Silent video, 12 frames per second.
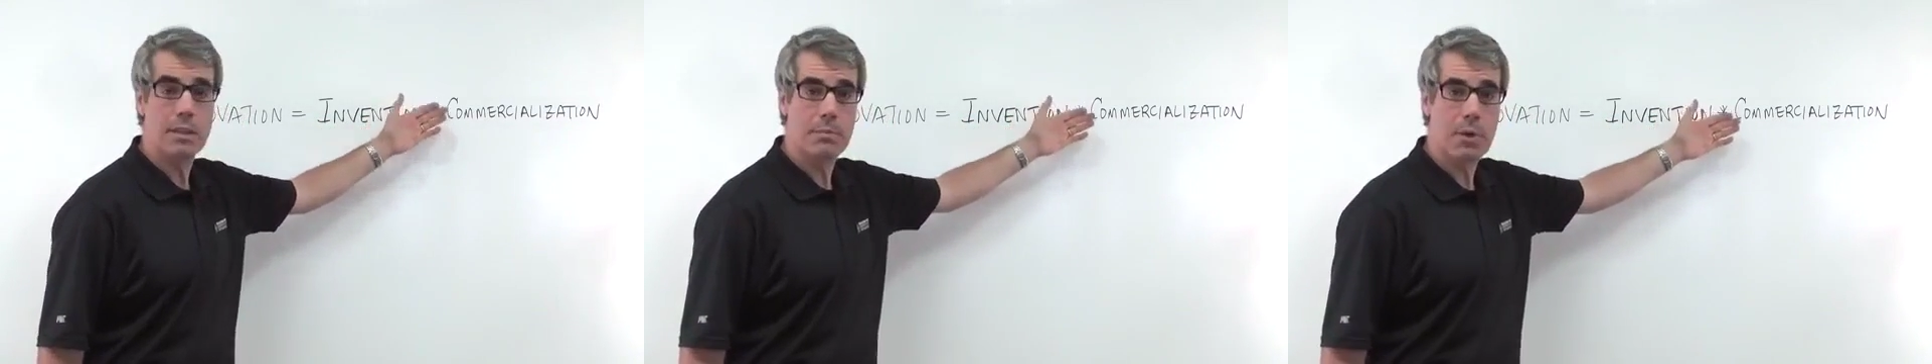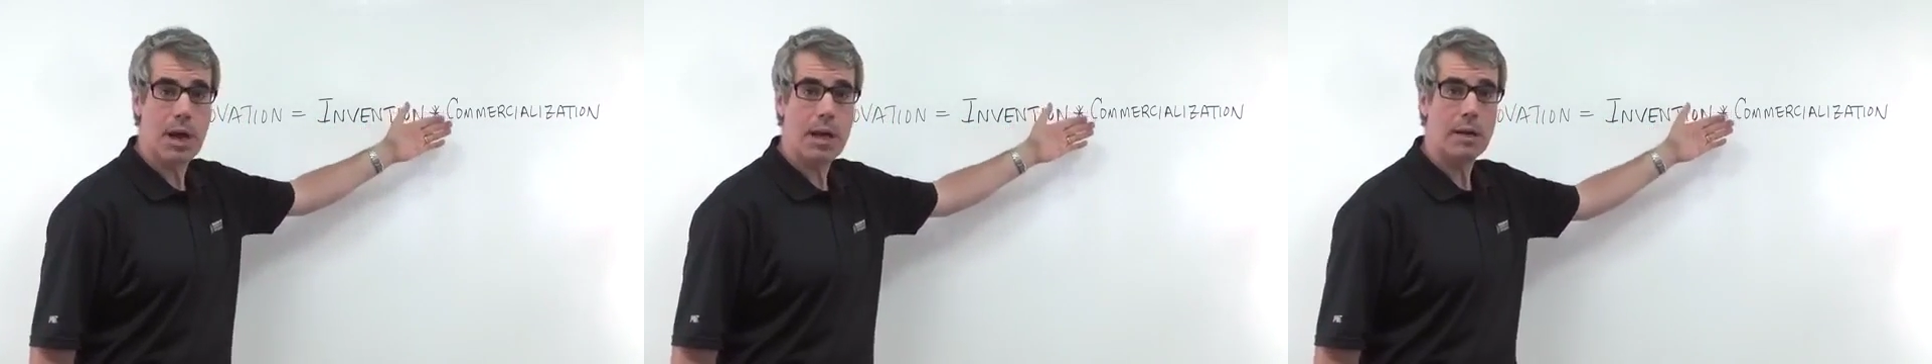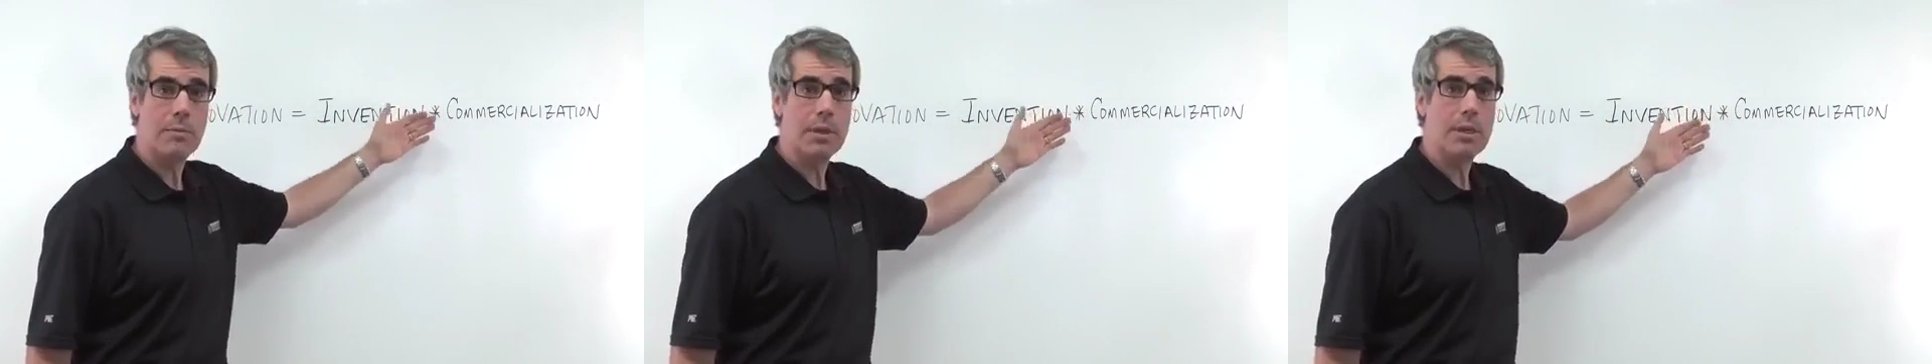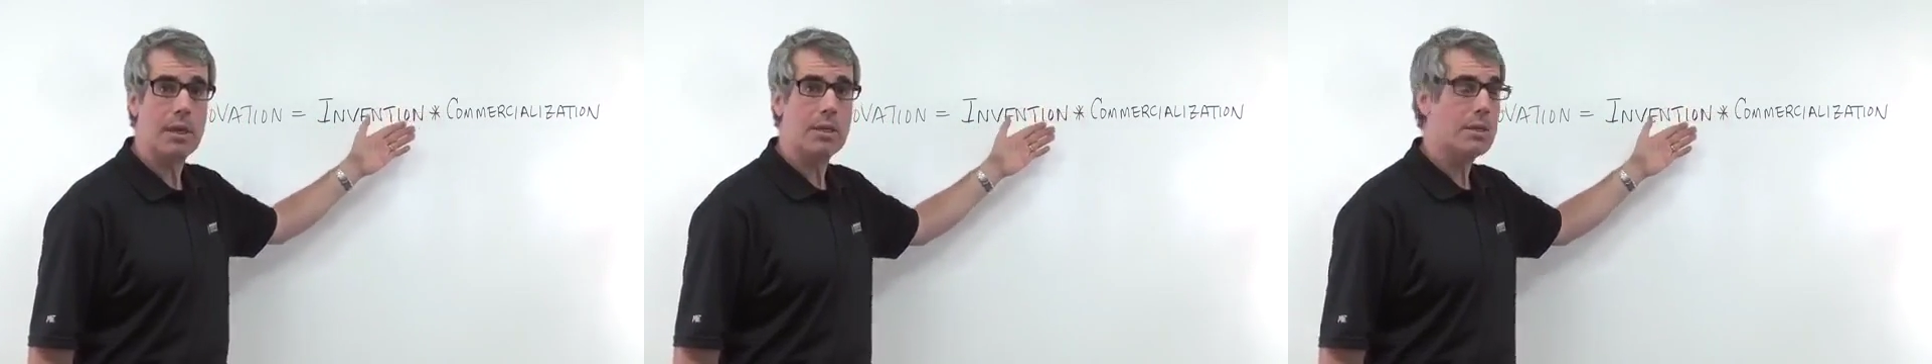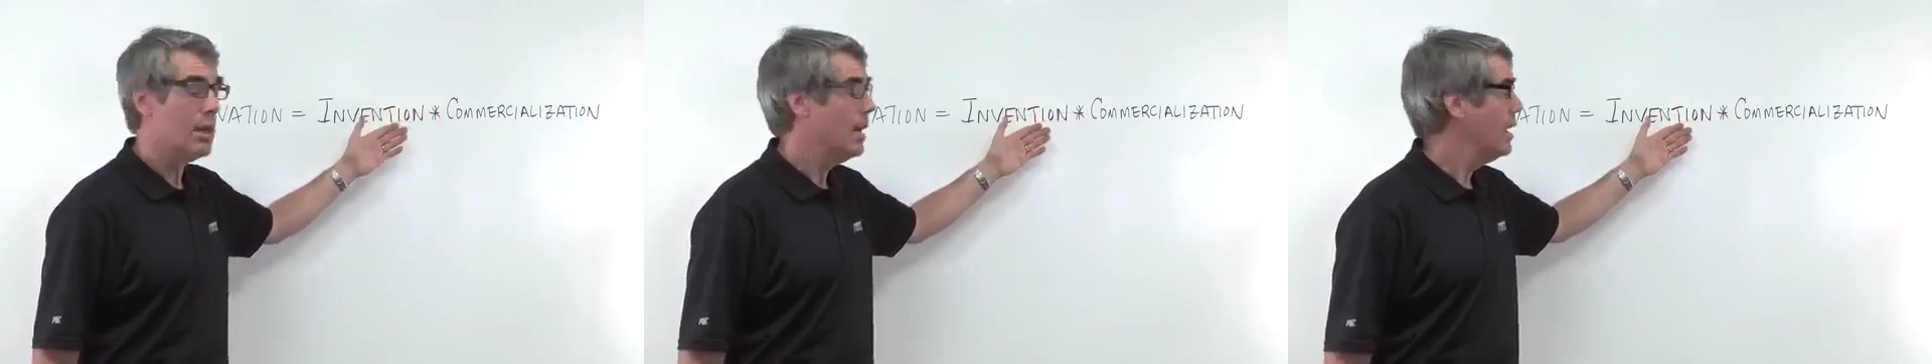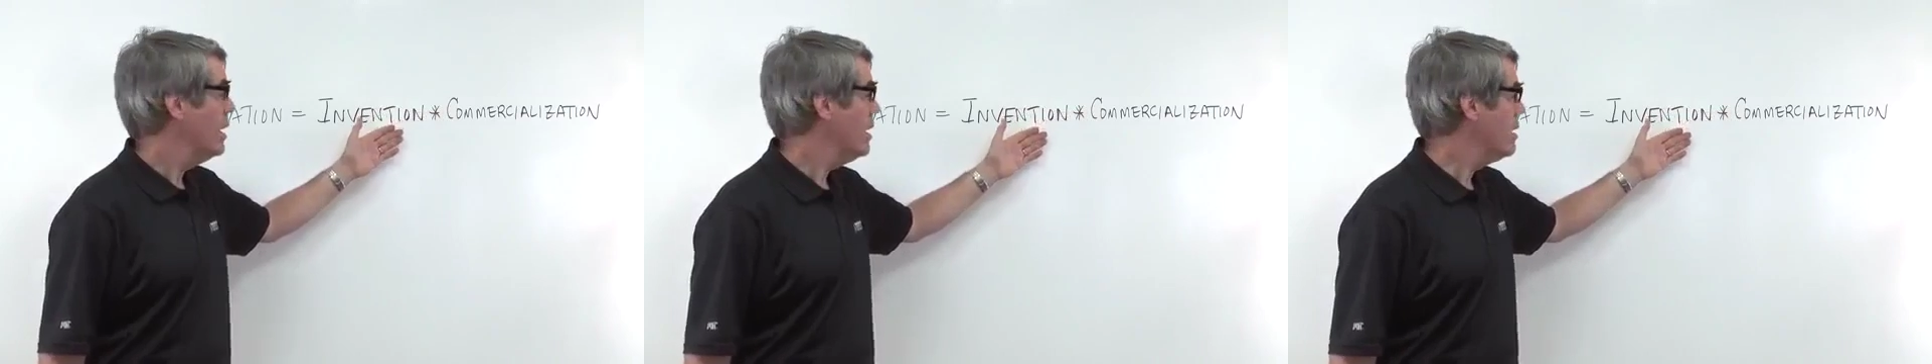a product, because
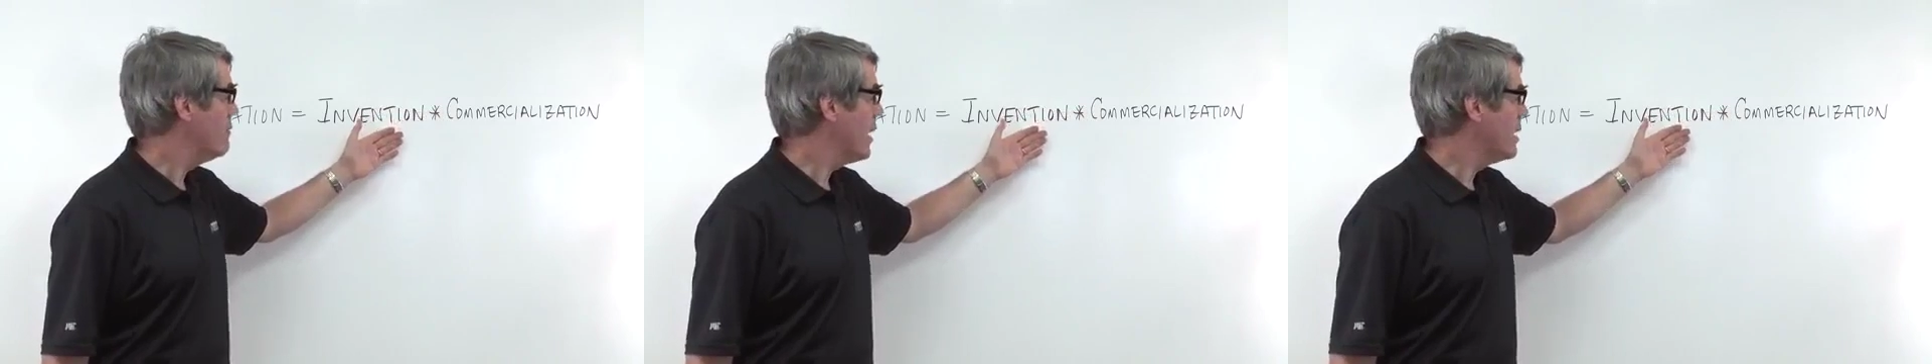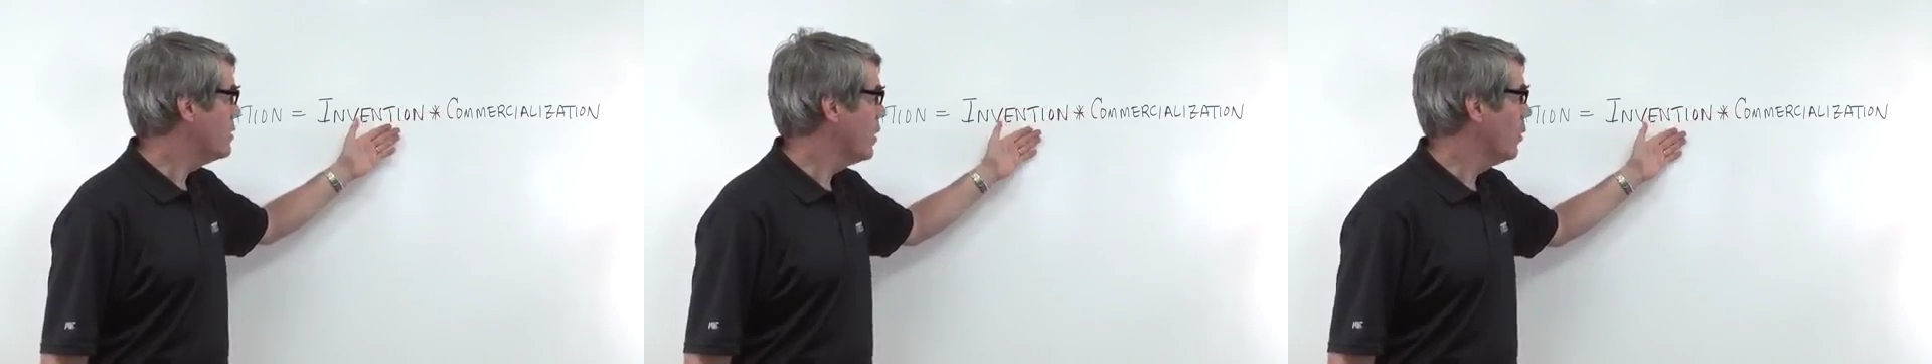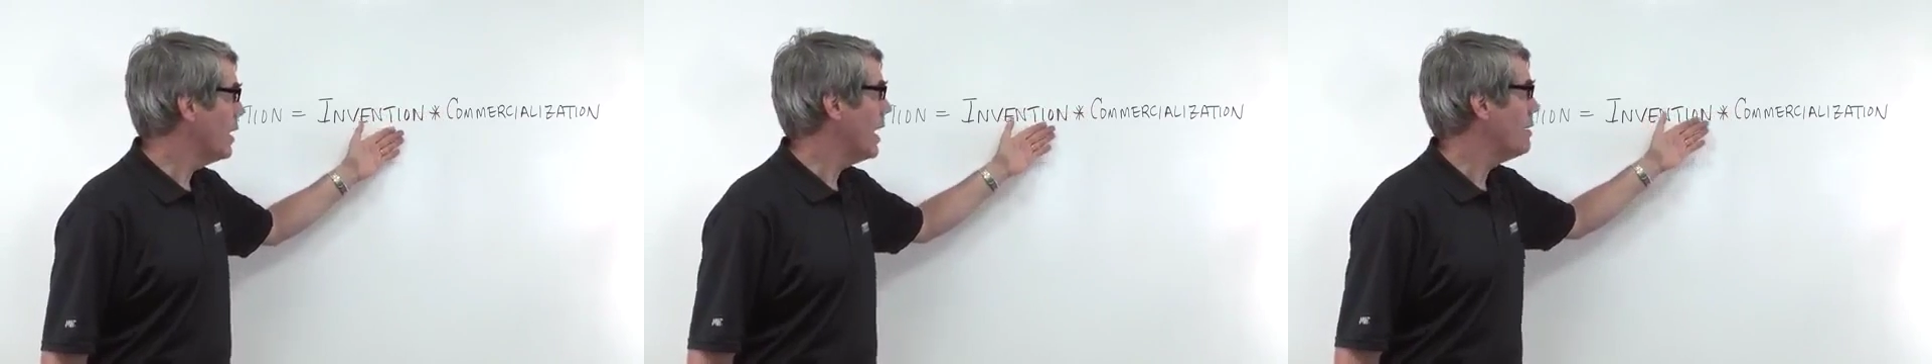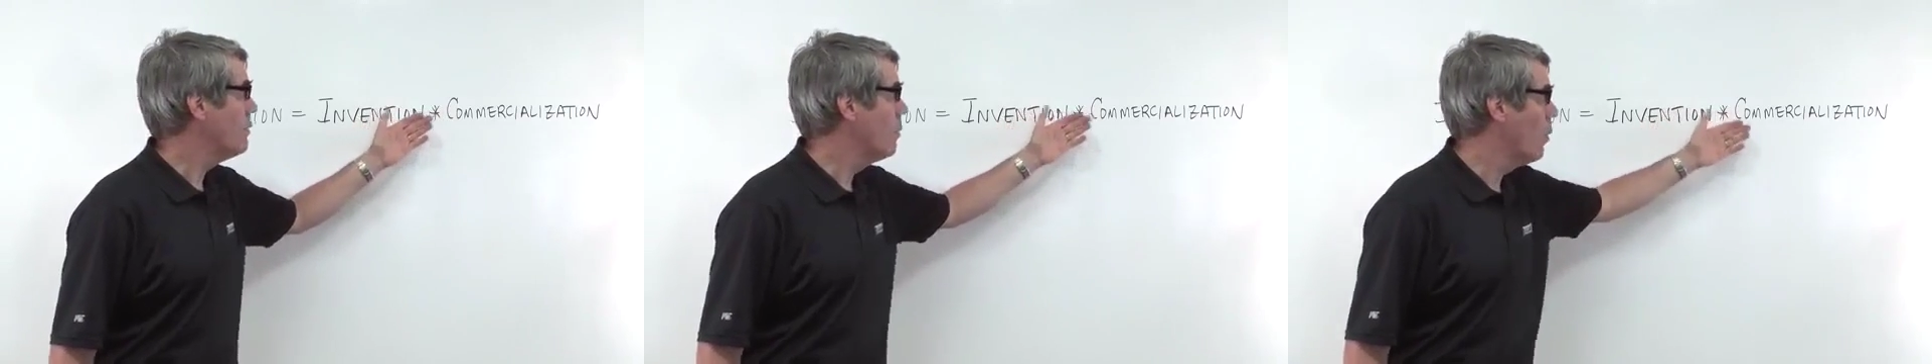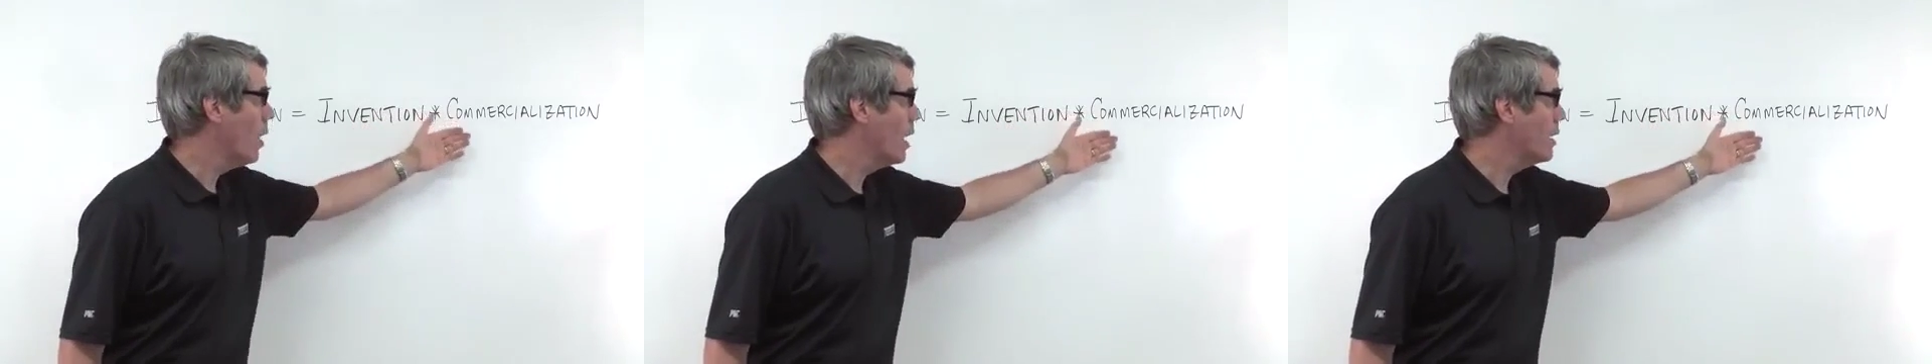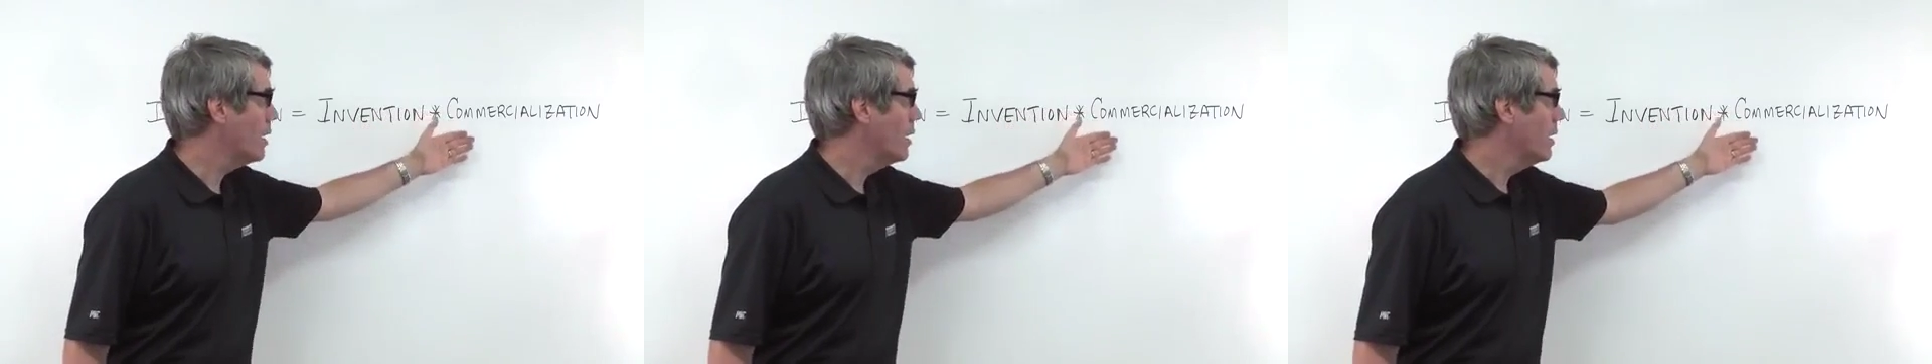if I don't have
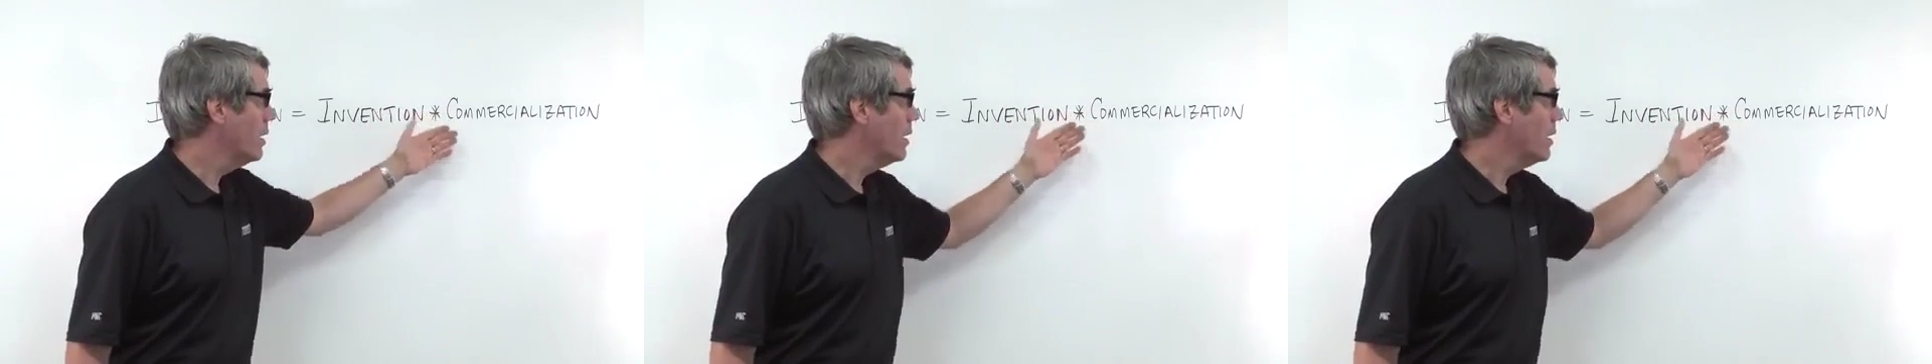one,